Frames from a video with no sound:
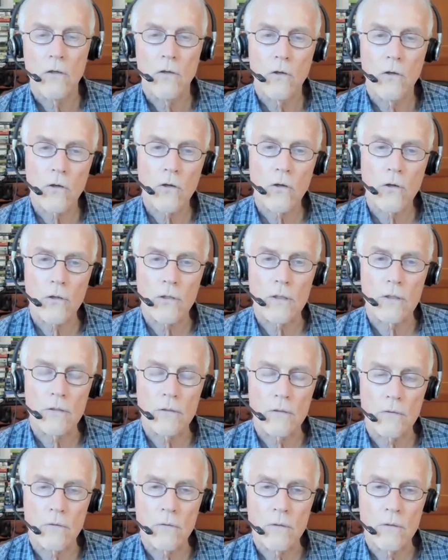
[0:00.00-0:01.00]
according
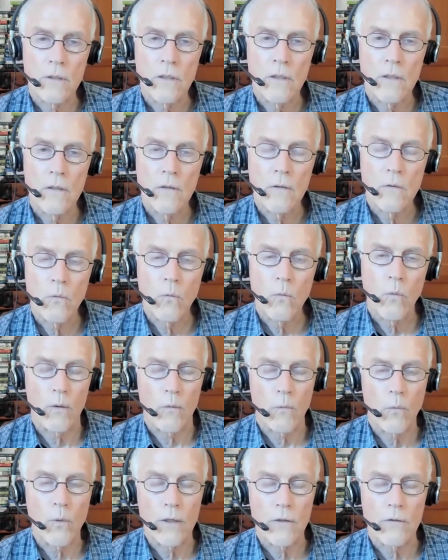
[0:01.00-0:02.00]
to what
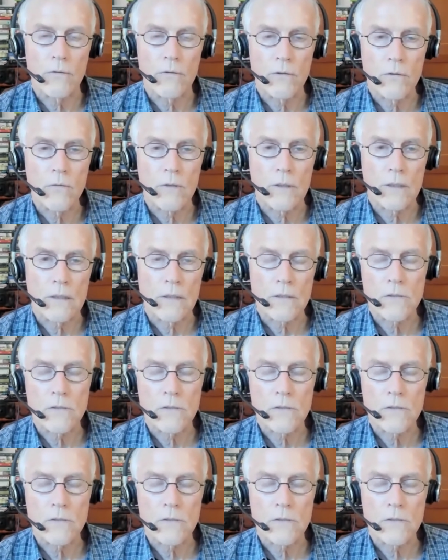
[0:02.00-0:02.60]
we are doing.